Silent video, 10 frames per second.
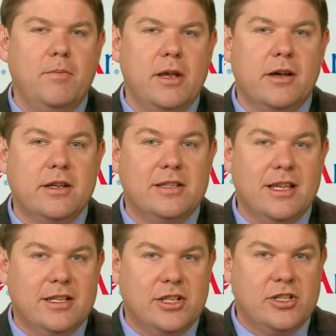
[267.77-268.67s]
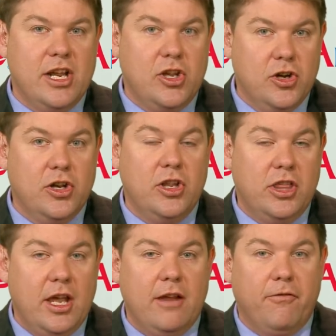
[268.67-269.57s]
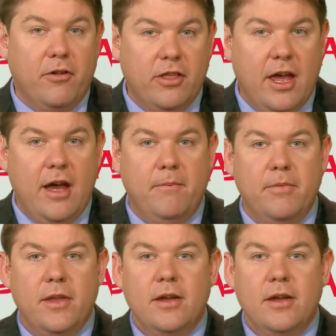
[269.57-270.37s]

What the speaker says: Because this is a good thing for them.